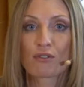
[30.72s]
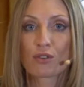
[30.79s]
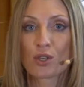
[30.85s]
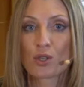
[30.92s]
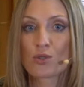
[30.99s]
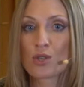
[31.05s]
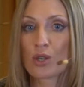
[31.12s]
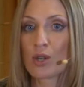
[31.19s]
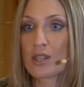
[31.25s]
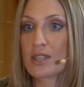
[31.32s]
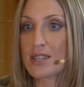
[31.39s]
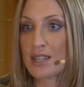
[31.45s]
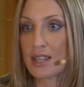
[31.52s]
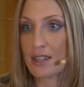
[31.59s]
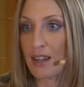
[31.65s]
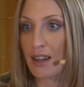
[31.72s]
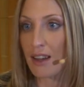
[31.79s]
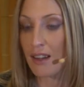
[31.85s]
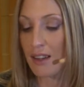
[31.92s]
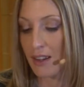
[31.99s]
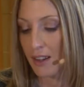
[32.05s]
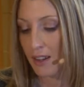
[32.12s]
for you to
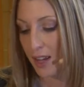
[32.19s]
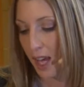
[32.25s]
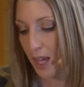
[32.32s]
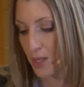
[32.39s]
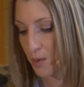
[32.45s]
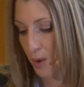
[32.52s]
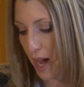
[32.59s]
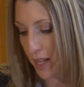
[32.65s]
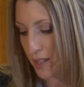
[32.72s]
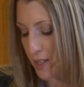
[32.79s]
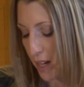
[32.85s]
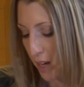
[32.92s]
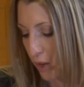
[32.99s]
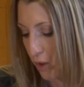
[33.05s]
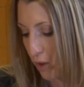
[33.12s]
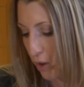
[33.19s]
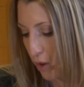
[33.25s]
consider X, Y, and Z?